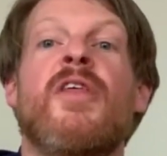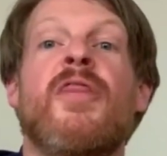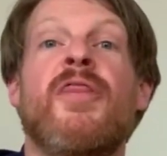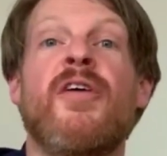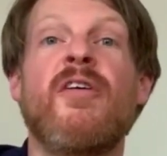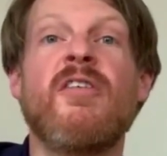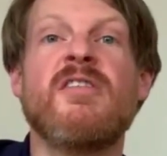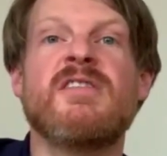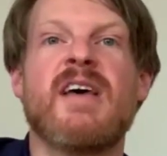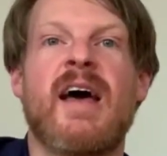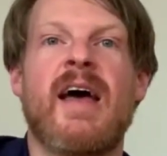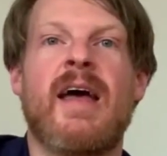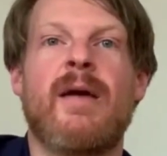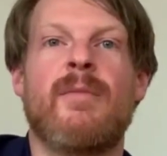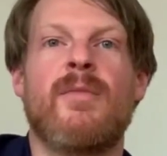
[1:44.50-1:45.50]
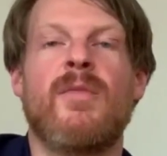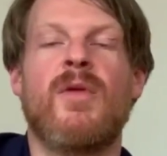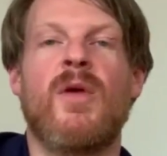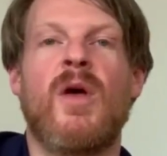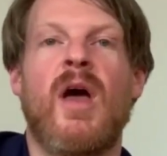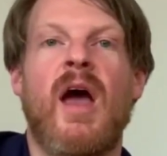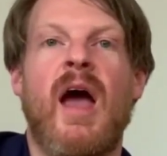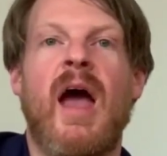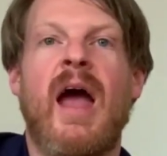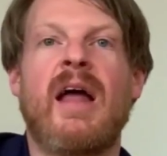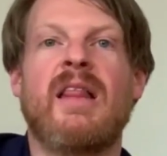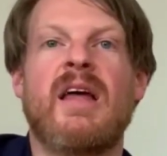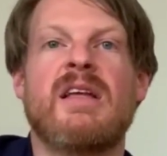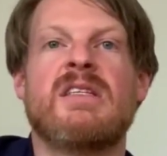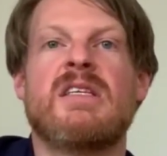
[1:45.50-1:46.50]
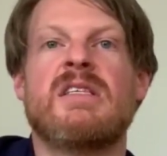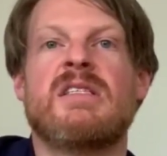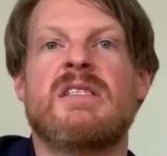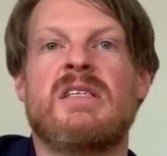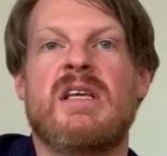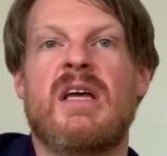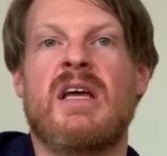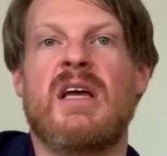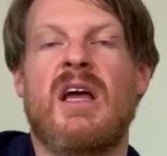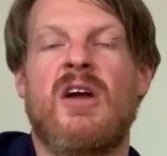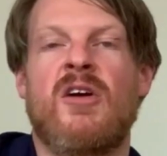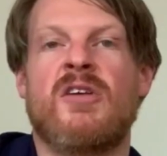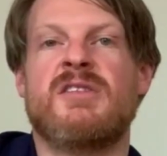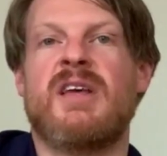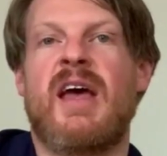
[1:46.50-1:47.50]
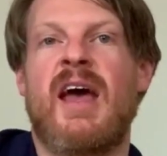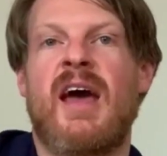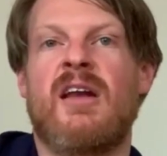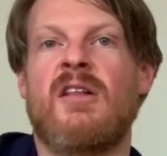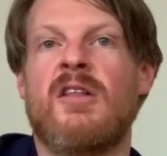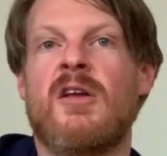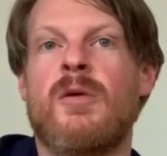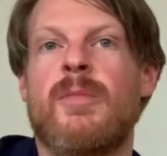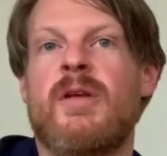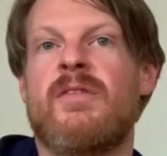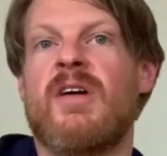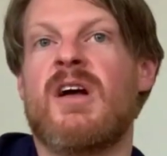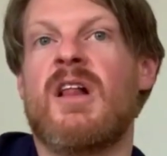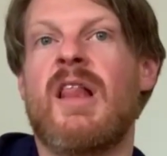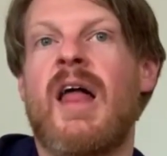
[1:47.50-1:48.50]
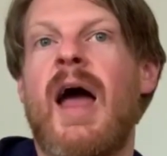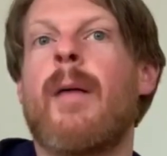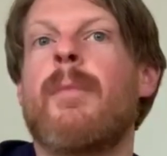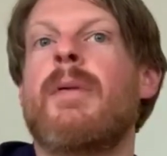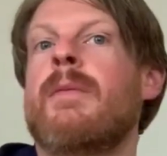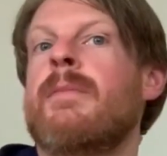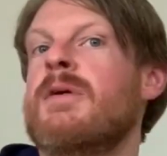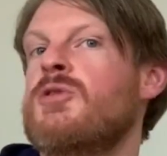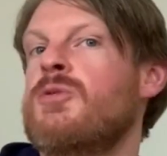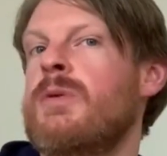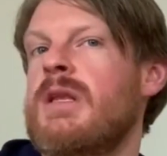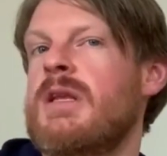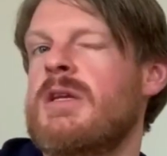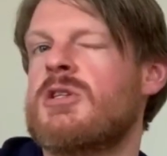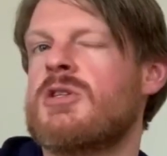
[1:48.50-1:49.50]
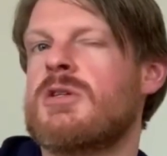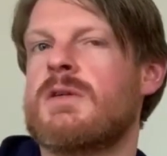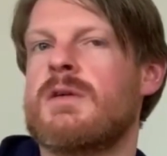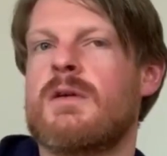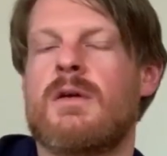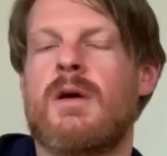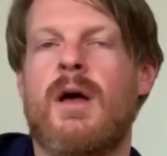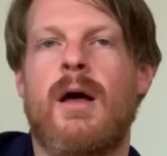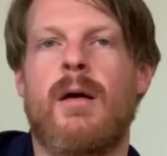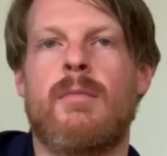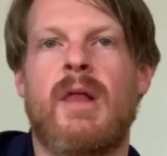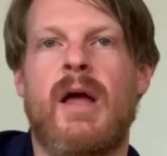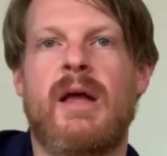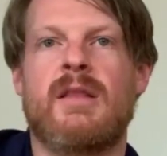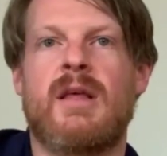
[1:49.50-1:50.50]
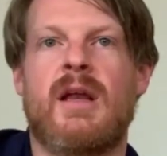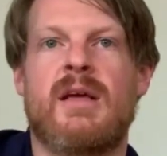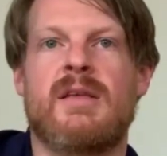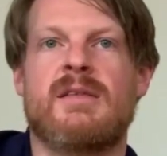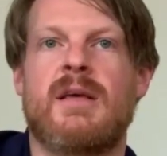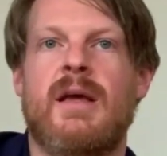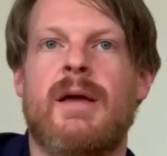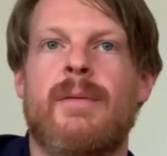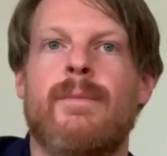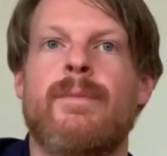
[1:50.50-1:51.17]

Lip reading: Third time, I like to sing or to add a little bit of a clap in between each line that I sing.